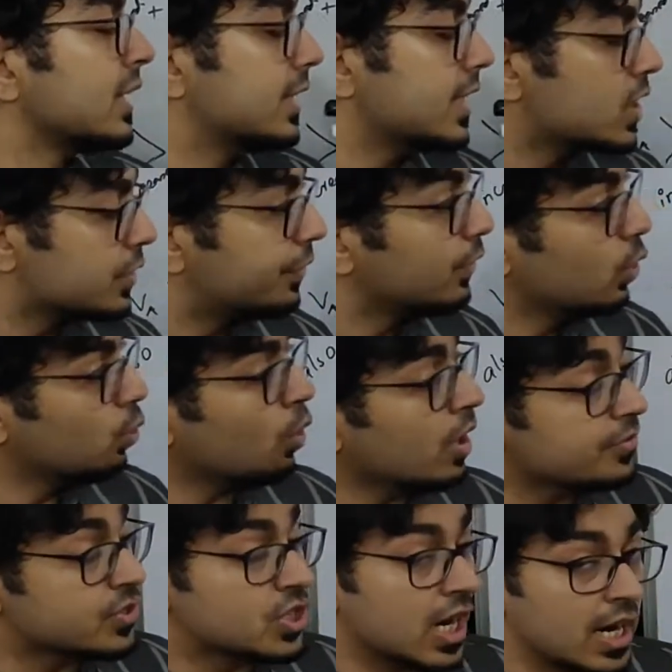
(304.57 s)
this flow
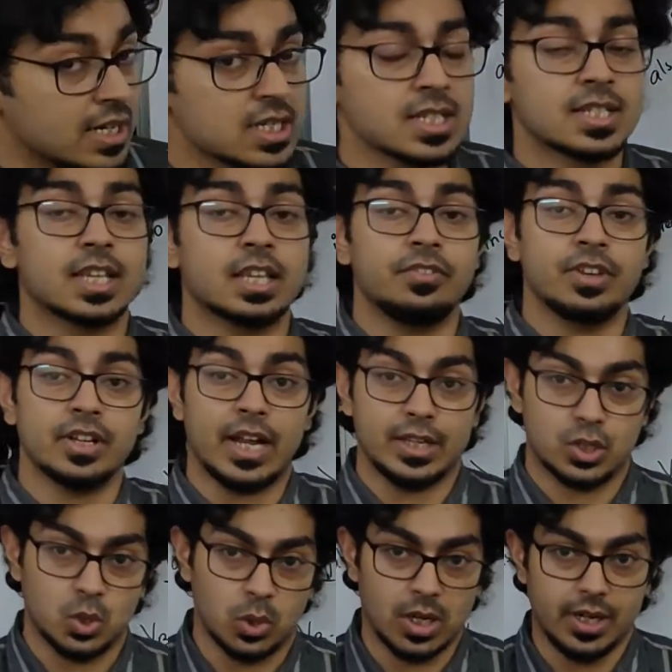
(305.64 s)
of charge is giving
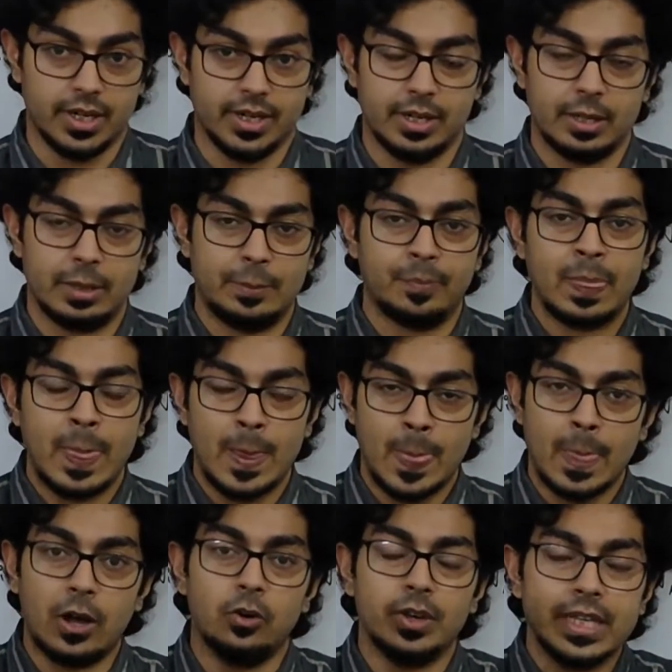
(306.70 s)
rise to current.
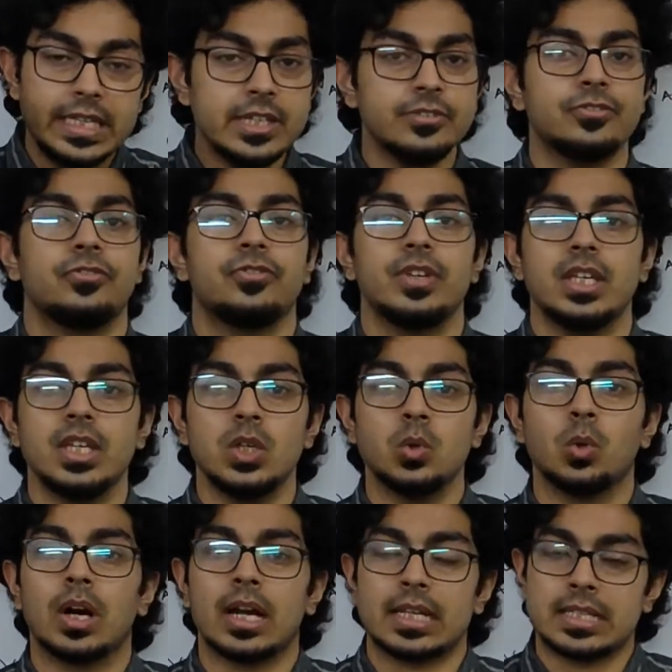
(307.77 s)
Now if
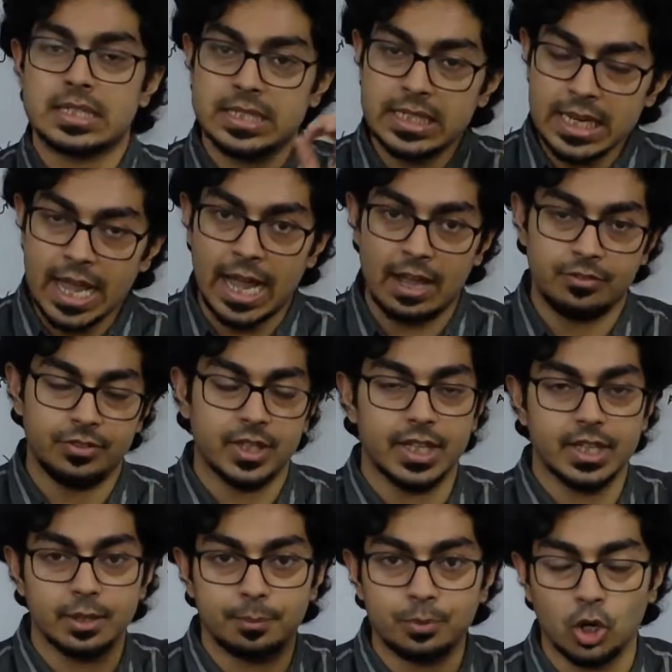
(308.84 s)
you are still having
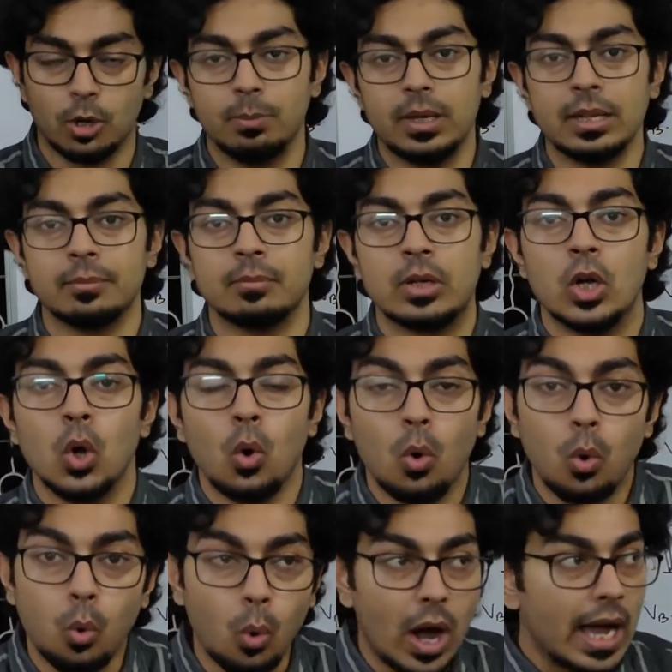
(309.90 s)
any problem
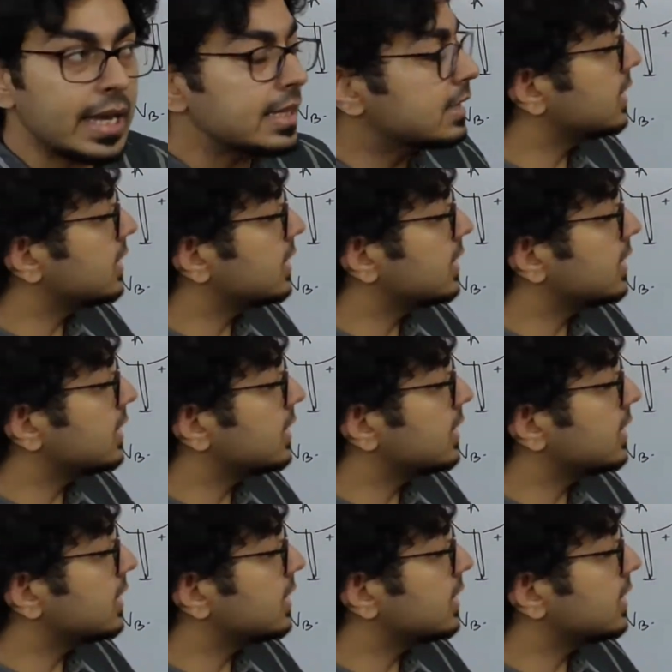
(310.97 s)
why